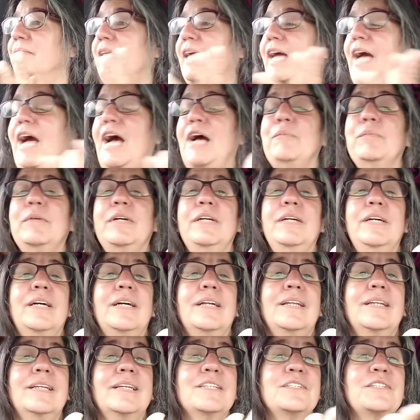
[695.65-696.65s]
I'm good.
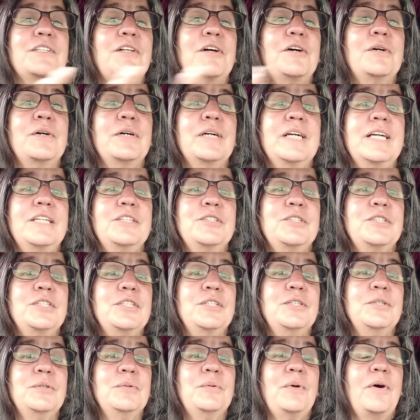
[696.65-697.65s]
As long as
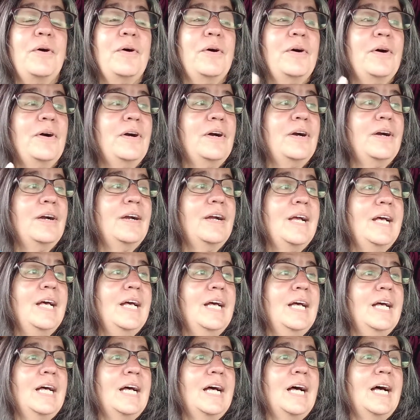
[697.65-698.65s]
you are
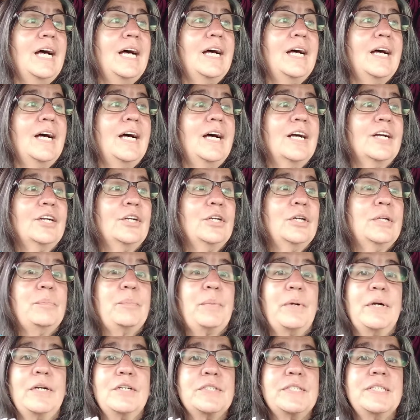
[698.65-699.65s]
a good
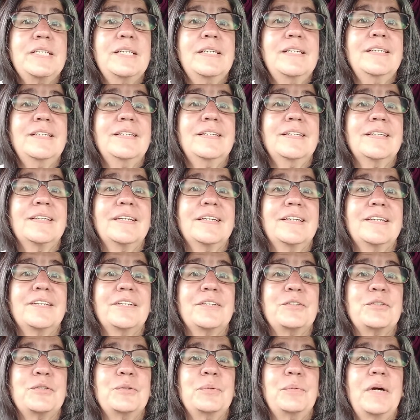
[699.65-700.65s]
person
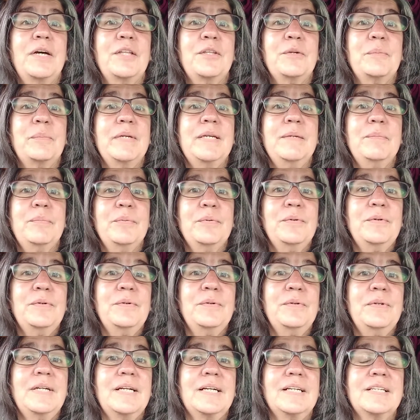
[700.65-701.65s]
to other
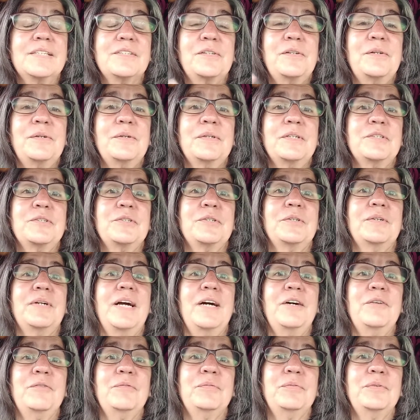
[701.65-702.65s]
people, as long as you're
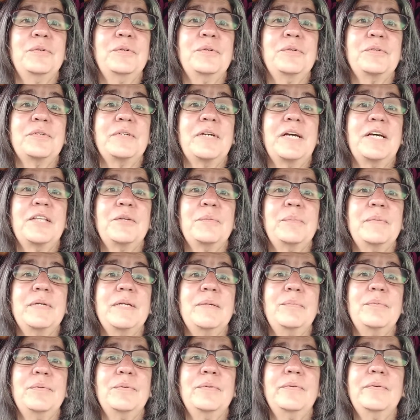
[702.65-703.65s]
helpful to other
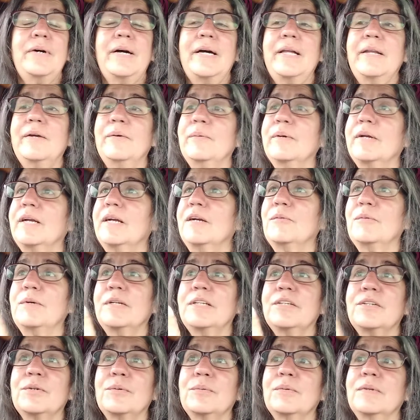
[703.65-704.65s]
people, I don't care
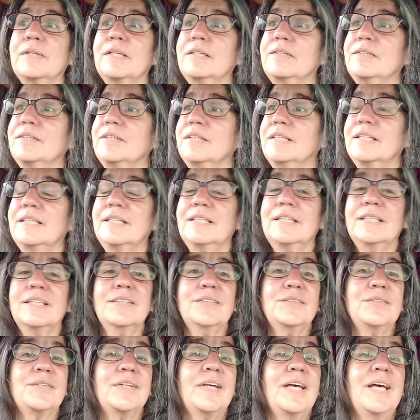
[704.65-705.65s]
what your religion
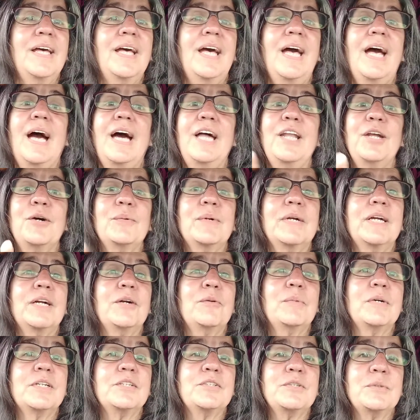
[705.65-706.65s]
is. I don't
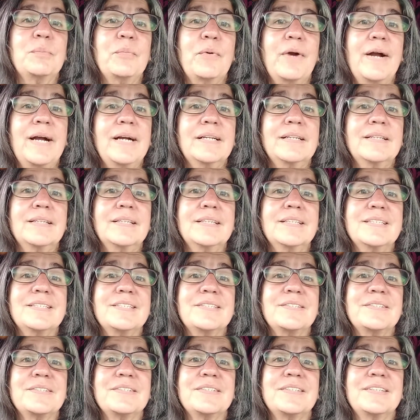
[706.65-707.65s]
care what you
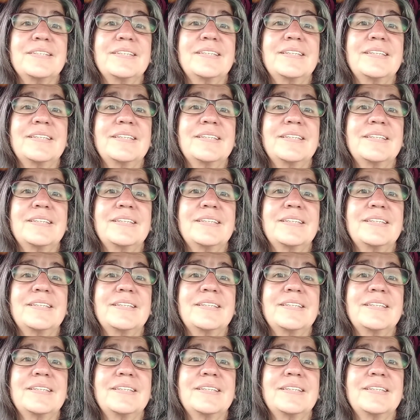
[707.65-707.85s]
practice.